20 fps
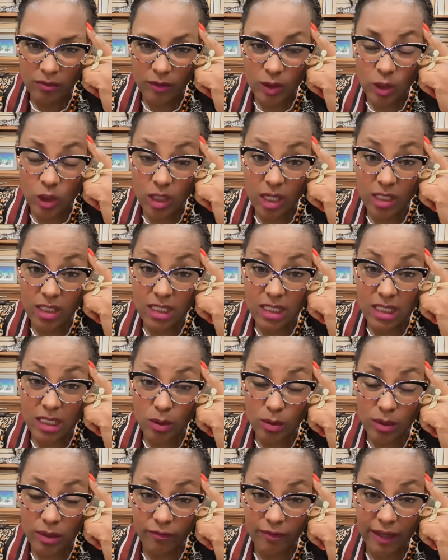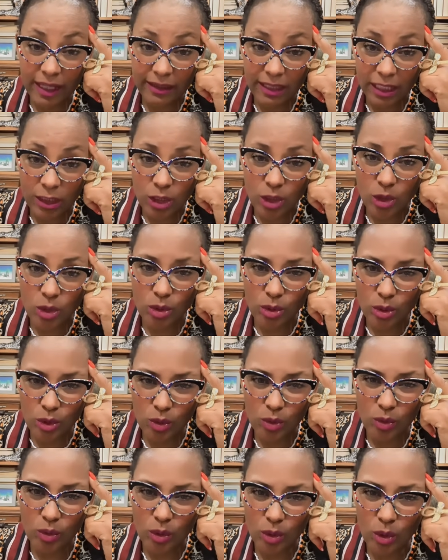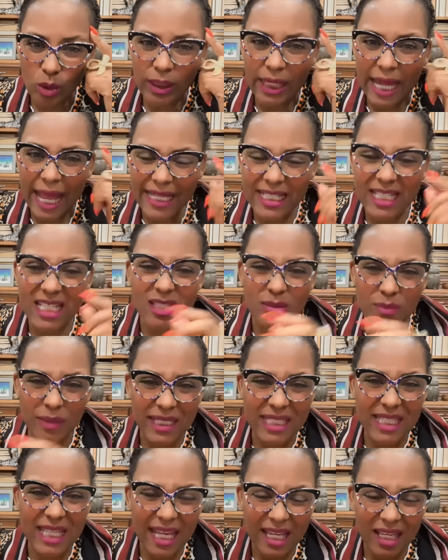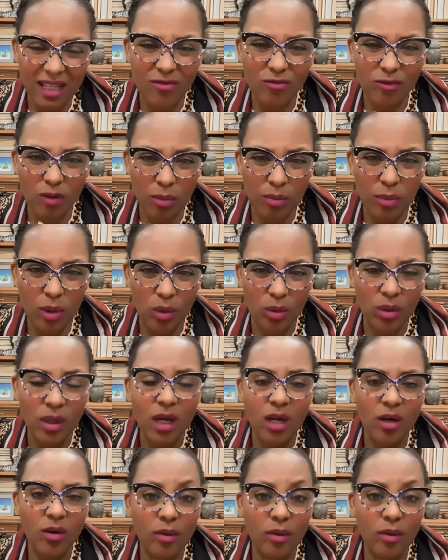First, you got to deal with the fact that your land has been taken from you.